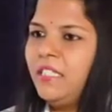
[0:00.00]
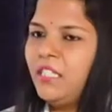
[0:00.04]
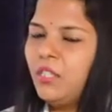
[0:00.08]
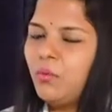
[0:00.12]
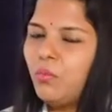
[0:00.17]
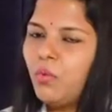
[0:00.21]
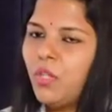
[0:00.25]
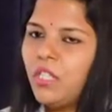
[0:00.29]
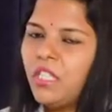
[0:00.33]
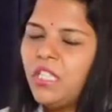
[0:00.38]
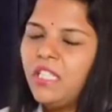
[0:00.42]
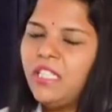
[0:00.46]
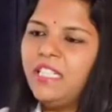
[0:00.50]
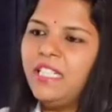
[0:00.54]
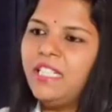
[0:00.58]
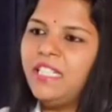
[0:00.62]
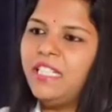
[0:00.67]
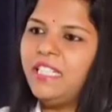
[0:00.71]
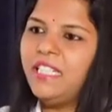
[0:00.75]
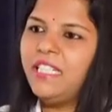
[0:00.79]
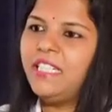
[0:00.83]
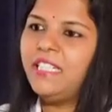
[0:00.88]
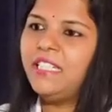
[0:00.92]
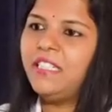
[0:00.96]
What did they
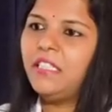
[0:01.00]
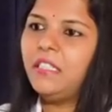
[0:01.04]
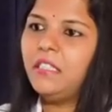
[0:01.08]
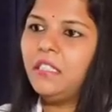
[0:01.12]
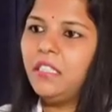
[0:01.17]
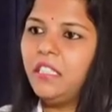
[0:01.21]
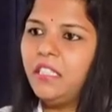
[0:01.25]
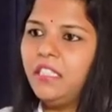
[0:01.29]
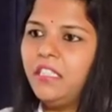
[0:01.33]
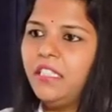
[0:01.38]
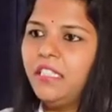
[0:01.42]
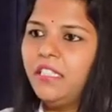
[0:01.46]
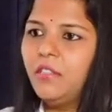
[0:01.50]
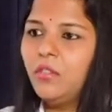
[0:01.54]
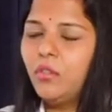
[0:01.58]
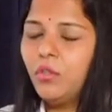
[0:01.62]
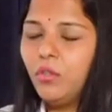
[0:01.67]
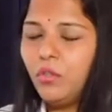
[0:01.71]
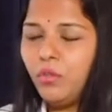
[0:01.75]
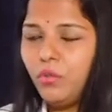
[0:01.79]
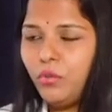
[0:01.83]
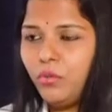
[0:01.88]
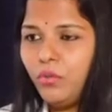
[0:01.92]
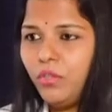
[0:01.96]
eat? Did they go
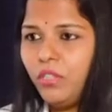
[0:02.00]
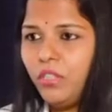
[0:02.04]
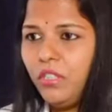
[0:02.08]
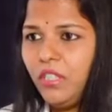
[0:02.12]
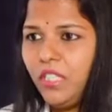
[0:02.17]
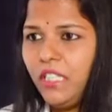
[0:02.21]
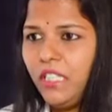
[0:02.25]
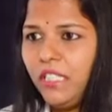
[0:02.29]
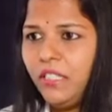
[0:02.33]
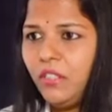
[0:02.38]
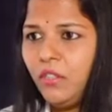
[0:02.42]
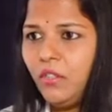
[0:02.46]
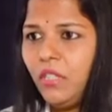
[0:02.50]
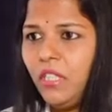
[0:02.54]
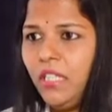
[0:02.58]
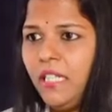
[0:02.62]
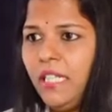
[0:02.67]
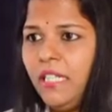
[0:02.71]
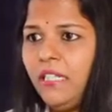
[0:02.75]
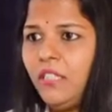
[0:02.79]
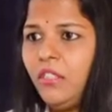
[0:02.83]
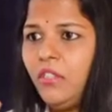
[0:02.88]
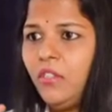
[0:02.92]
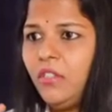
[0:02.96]
do keto
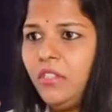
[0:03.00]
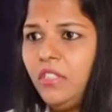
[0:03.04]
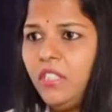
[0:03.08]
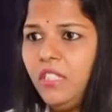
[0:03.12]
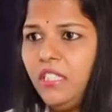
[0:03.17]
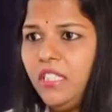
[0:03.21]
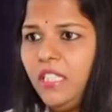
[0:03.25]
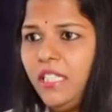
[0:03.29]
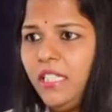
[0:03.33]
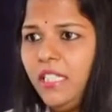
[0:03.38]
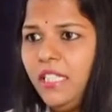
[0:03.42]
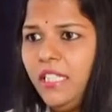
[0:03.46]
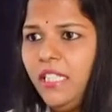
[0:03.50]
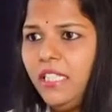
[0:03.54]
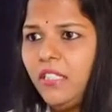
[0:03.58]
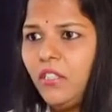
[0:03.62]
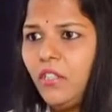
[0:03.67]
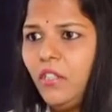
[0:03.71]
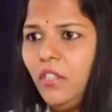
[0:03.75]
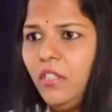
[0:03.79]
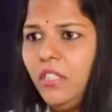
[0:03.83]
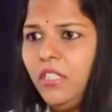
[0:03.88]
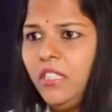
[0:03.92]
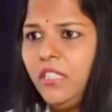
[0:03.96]
diet or did they eat
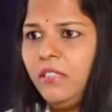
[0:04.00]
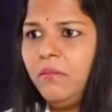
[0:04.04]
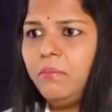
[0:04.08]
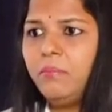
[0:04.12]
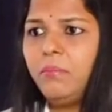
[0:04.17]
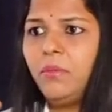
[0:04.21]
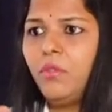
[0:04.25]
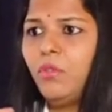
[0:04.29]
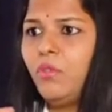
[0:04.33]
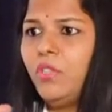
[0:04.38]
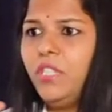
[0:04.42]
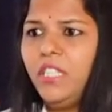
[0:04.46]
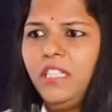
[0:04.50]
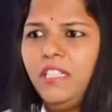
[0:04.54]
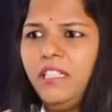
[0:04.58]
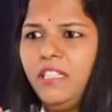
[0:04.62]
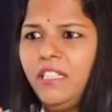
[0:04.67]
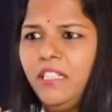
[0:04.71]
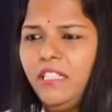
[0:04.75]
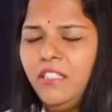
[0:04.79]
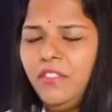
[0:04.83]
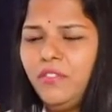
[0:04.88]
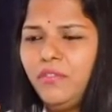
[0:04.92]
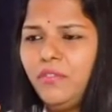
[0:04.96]
all that protein
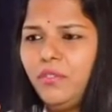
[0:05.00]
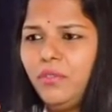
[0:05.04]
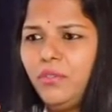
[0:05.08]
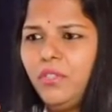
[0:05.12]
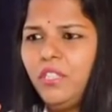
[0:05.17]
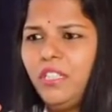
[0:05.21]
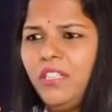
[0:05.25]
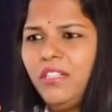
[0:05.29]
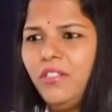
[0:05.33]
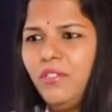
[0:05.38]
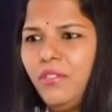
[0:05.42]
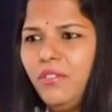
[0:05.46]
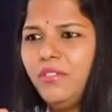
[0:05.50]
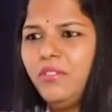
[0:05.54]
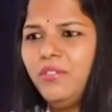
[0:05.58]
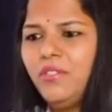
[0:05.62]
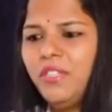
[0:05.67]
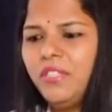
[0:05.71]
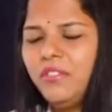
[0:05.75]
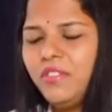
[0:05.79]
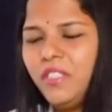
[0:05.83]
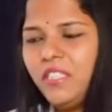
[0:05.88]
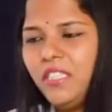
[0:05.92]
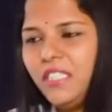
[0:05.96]
rich food and all? No,
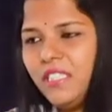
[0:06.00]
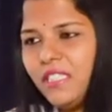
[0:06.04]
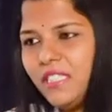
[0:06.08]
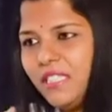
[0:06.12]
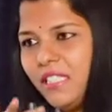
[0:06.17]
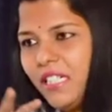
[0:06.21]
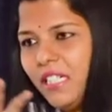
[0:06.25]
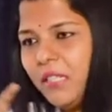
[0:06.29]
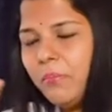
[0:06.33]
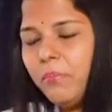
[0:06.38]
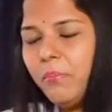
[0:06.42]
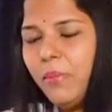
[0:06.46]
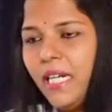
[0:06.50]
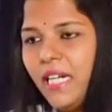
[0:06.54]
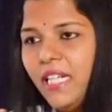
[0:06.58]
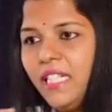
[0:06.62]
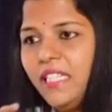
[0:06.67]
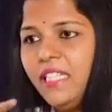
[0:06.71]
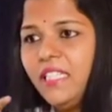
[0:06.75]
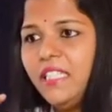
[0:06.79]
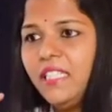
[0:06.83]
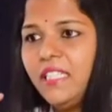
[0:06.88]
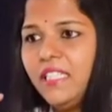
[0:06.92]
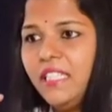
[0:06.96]
it was just that
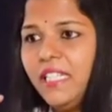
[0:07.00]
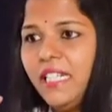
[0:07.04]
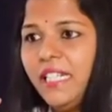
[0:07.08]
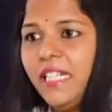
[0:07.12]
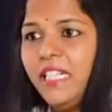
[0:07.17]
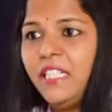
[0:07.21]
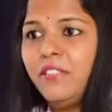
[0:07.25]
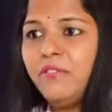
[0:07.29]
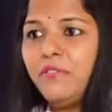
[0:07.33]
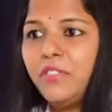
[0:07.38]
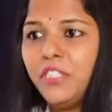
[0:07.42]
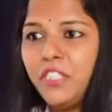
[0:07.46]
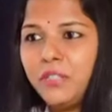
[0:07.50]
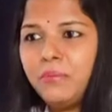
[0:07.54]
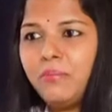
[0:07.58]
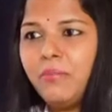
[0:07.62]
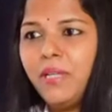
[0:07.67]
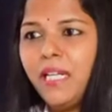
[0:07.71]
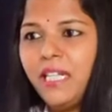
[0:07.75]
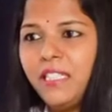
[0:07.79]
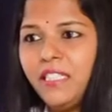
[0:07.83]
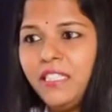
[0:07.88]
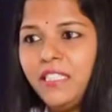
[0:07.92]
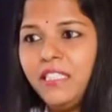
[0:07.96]
balanced diet which
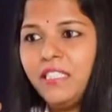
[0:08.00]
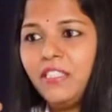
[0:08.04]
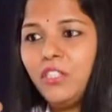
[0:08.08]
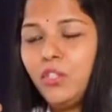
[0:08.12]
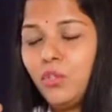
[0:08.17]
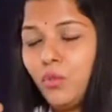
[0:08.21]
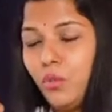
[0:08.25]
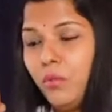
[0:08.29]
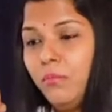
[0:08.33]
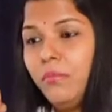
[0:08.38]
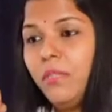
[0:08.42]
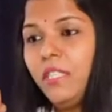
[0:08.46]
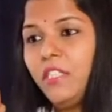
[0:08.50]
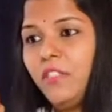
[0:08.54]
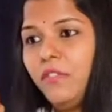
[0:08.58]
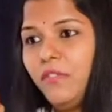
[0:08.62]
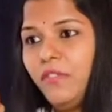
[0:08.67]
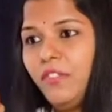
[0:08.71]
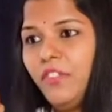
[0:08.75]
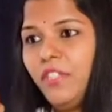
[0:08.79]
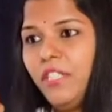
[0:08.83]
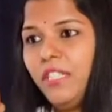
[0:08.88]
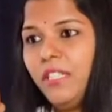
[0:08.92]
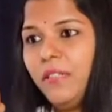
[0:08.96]
mattered so much
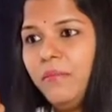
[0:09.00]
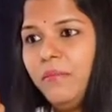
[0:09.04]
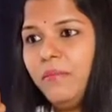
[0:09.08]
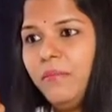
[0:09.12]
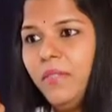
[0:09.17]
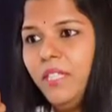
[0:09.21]
for them.